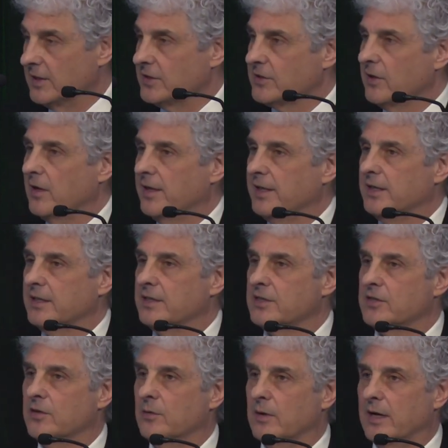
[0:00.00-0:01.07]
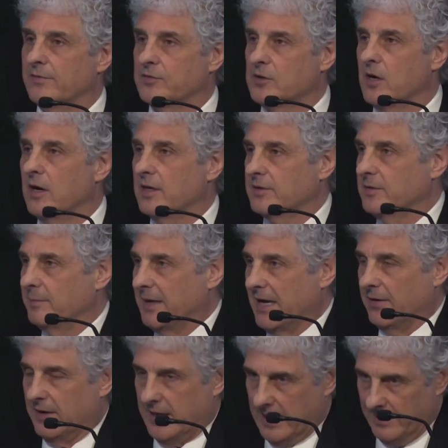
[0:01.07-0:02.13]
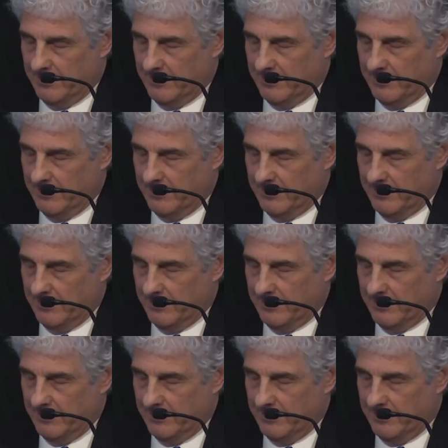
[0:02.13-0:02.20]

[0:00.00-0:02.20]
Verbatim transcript: this audience who have talked about